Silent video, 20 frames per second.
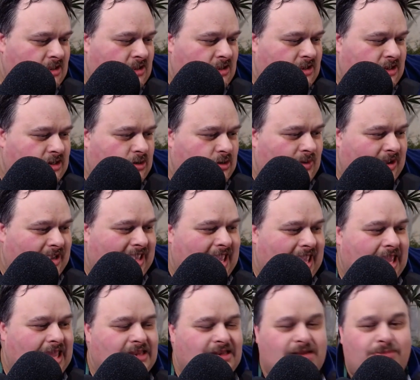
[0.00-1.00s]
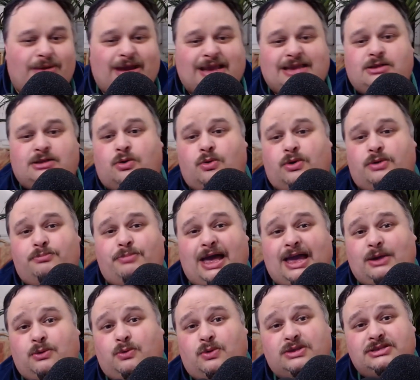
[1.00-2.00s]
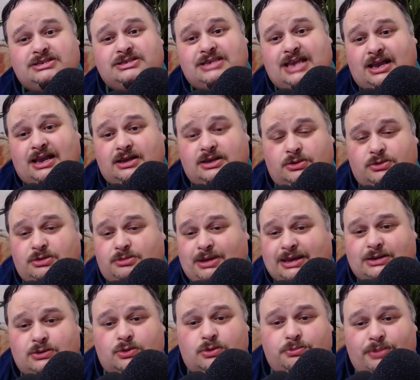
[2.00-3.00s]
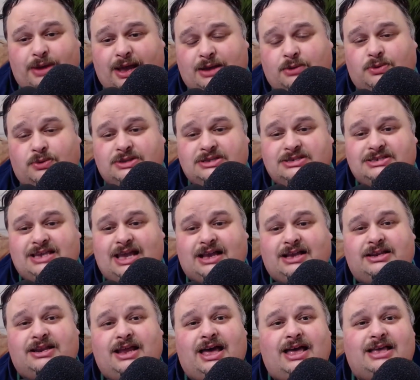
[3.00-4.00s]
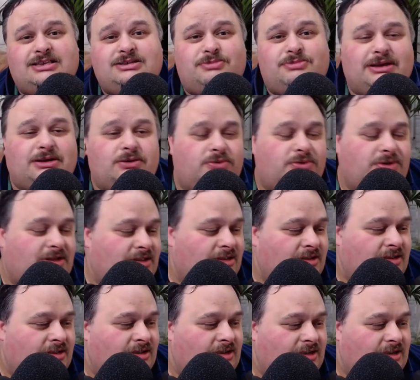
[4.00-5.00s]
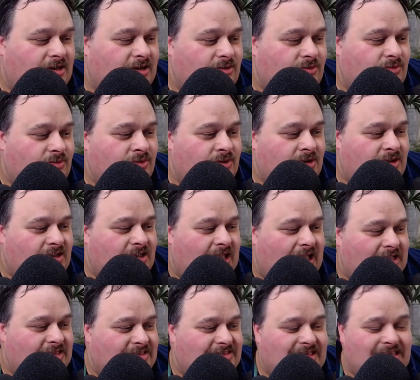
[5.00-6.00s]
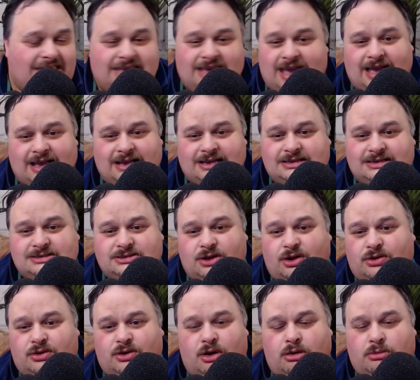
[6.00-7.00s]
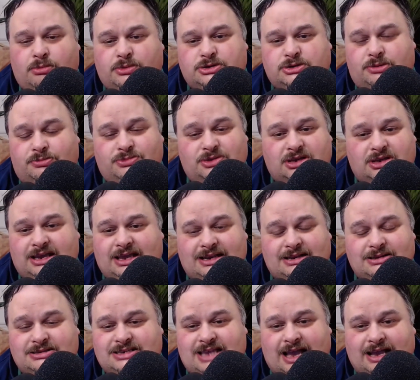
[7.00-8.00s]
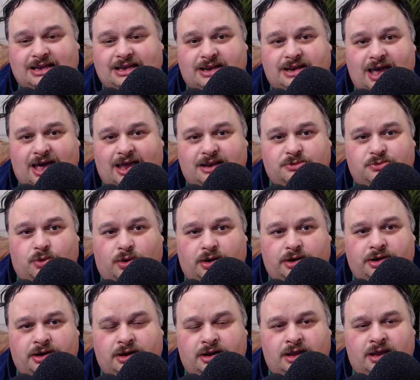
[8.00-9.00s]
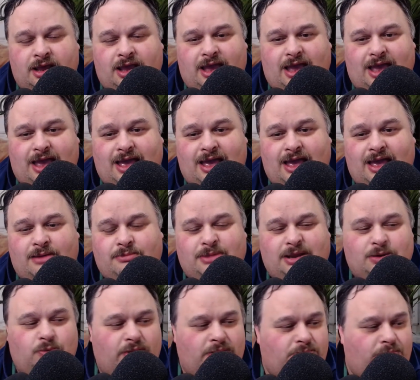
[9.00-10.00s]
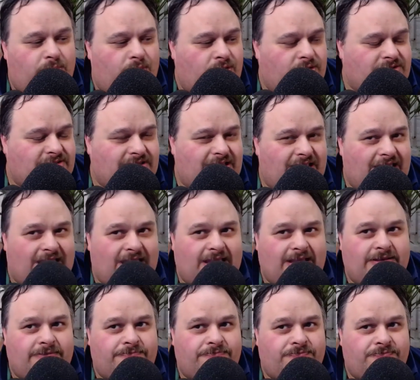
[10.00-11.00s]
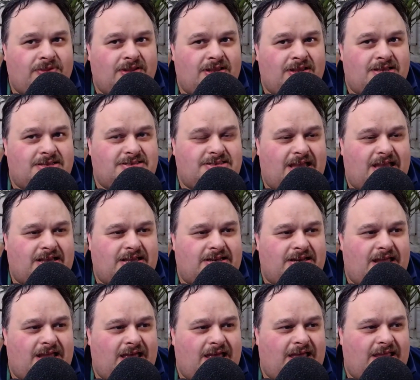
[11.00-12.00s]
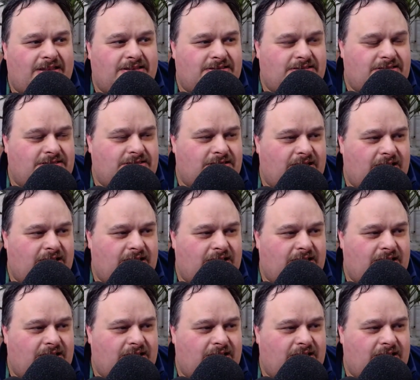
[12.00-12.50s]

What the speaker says: again, you might go and buy one second hand. You might go to cex.com or something. You can get a second hand one. I mean, we bought a second hand